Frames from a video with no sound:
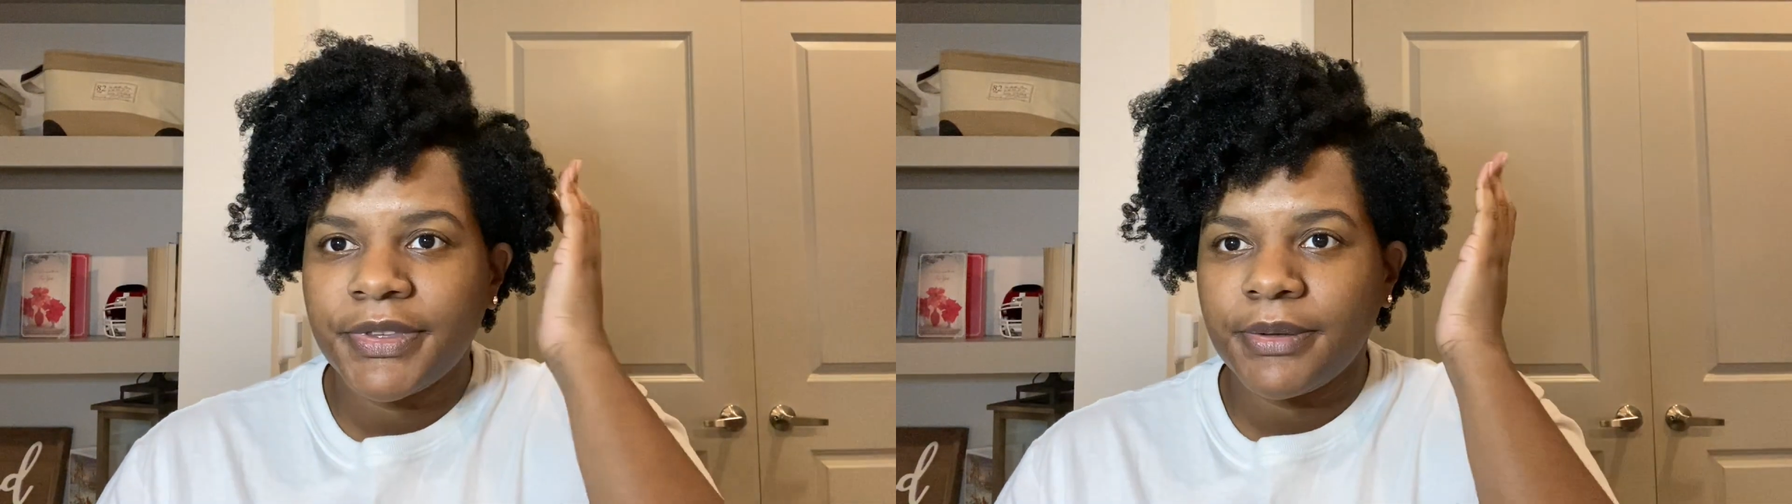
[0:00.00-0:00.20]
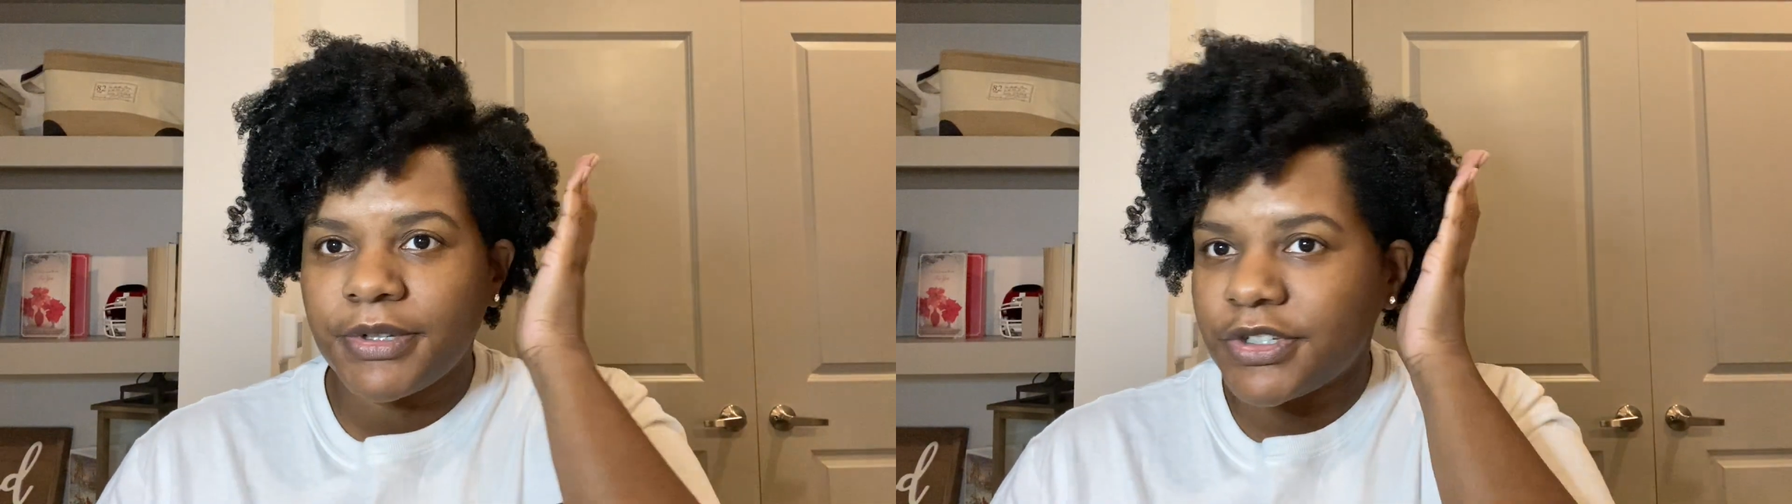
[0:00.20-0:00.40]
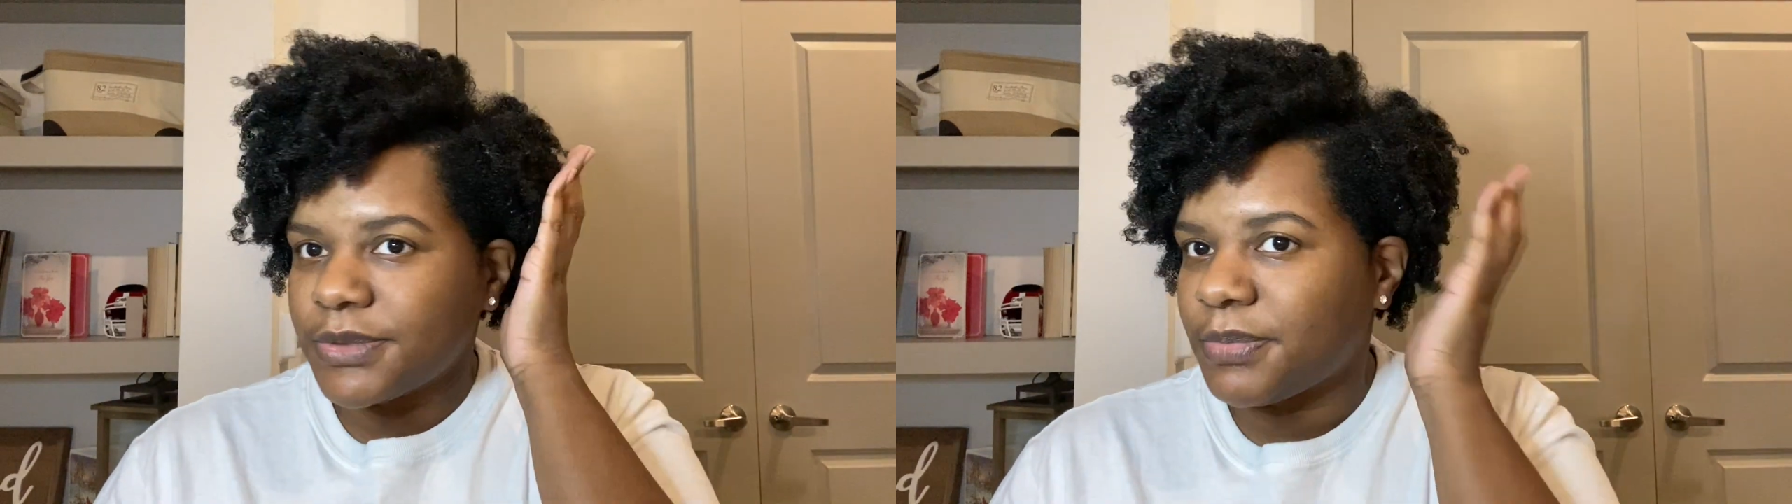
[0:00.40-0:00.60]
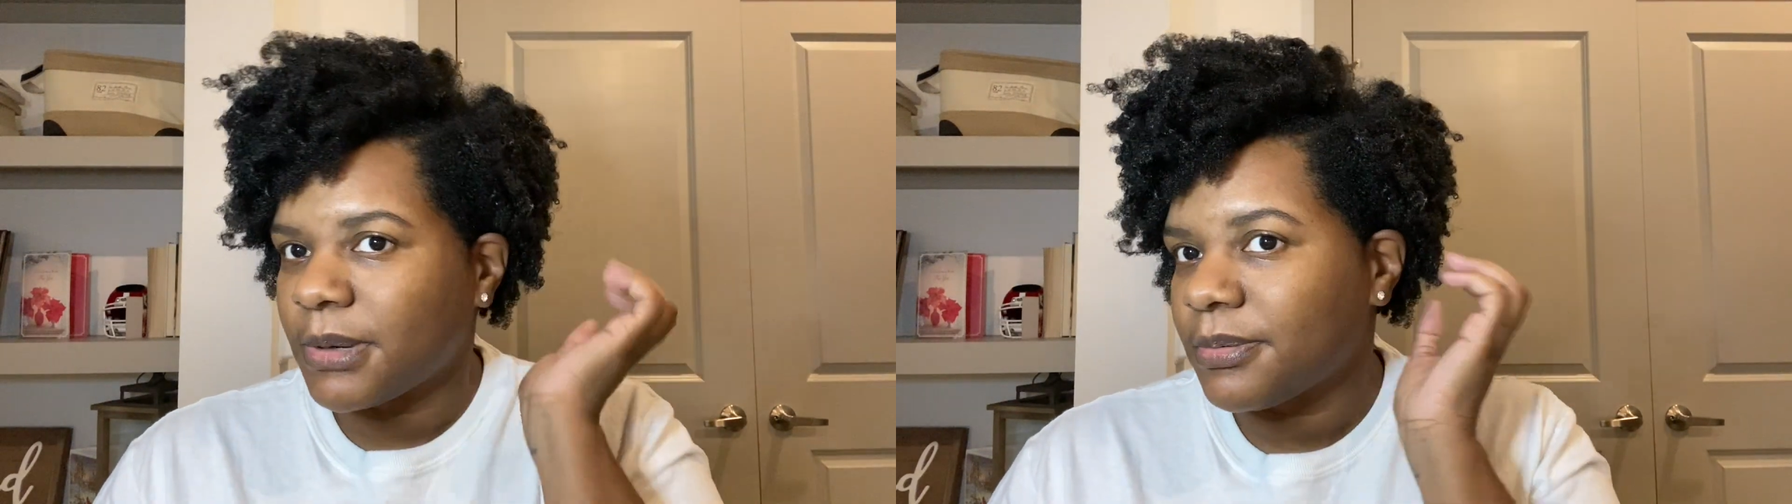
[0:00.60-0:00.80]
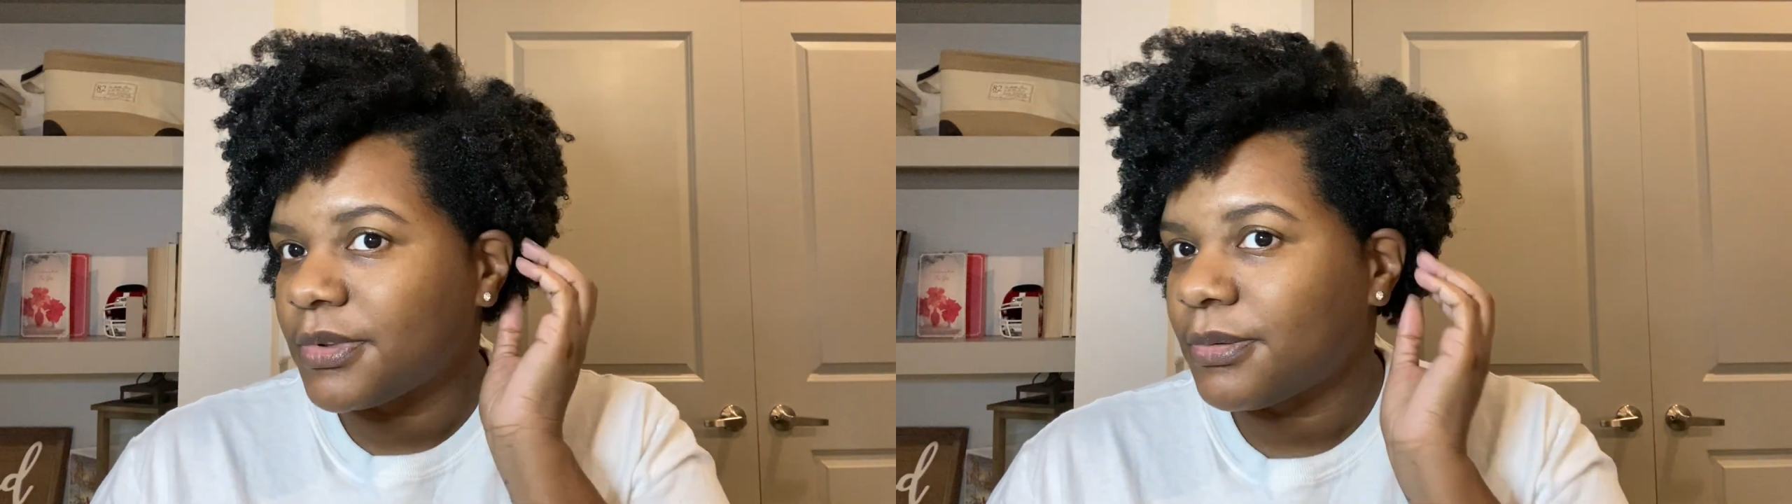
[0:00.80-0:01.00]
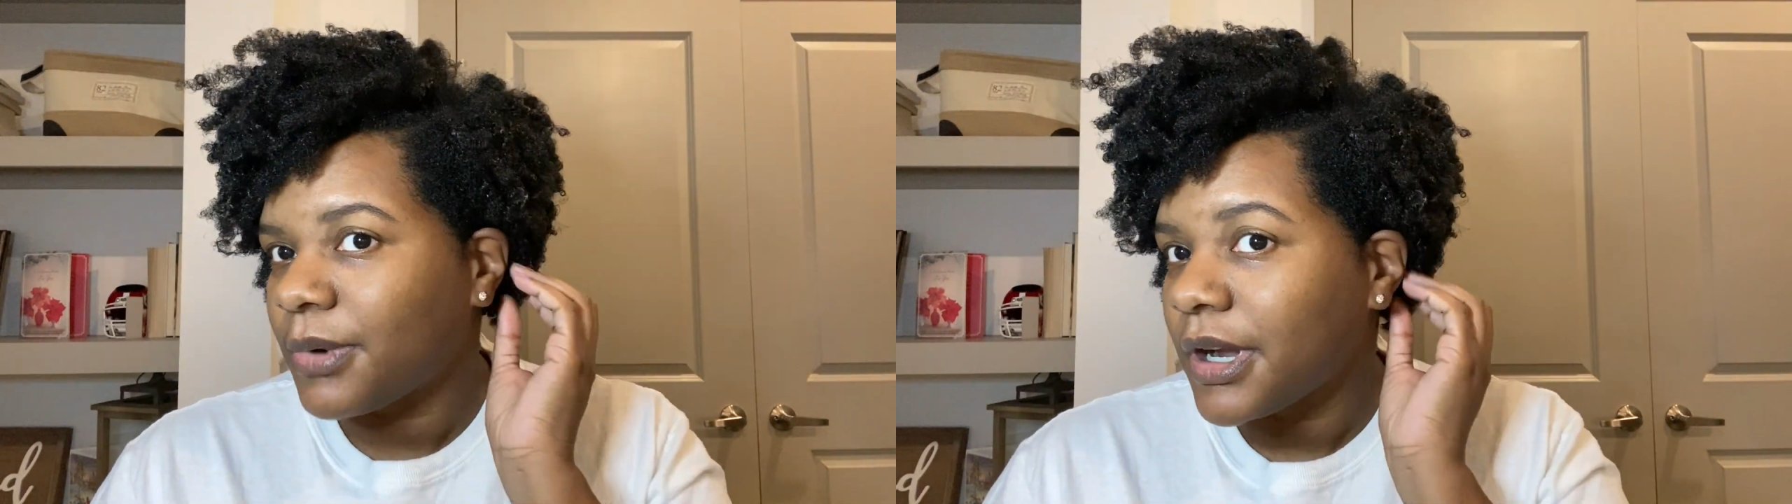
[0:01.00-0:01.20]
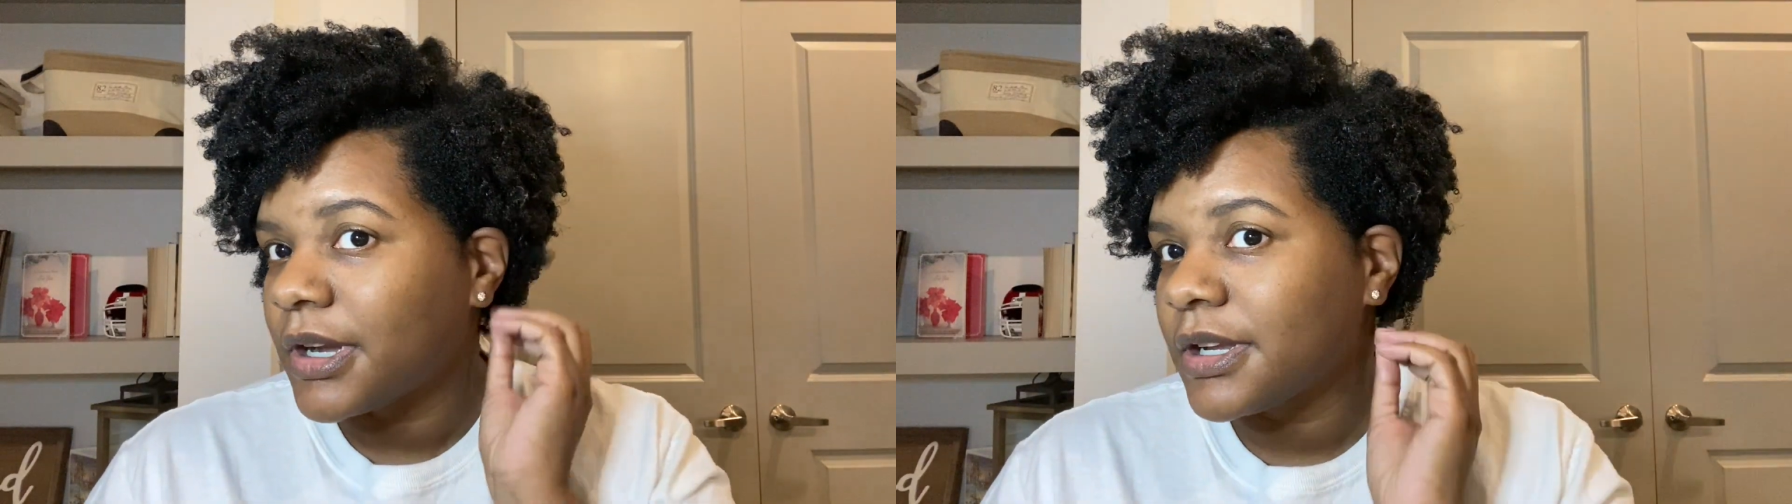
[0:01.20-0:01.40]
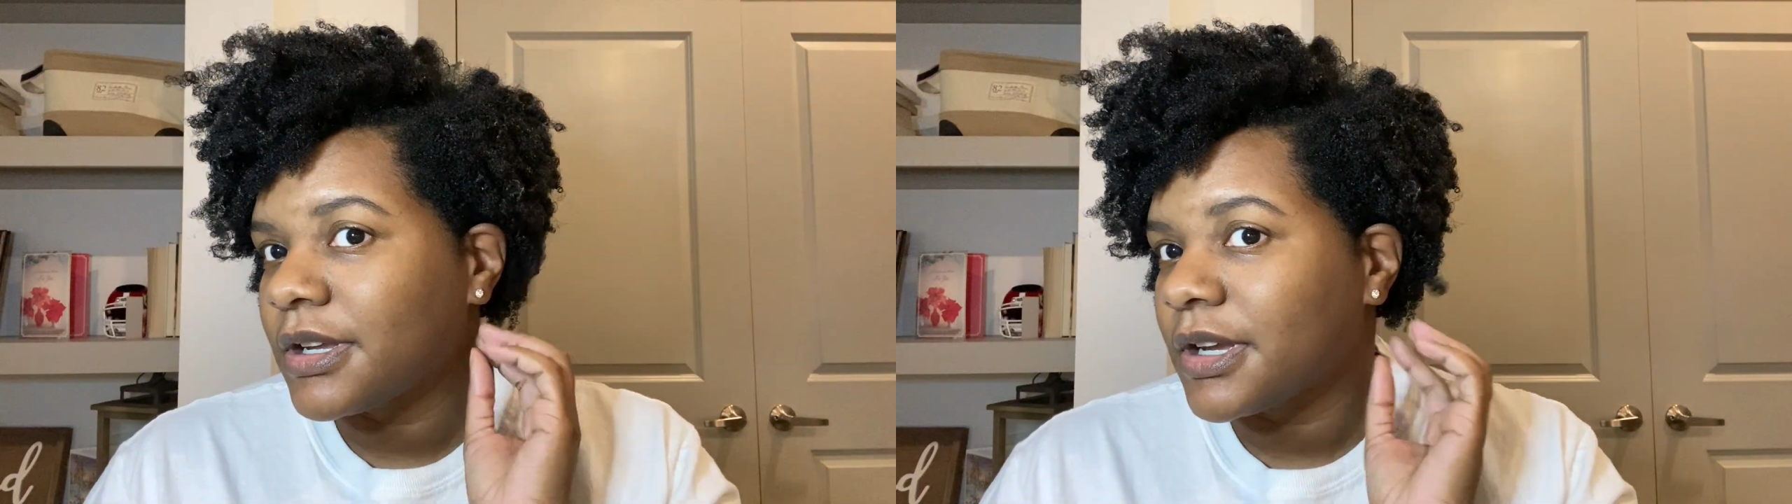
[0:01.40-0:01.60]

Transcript: which is probably why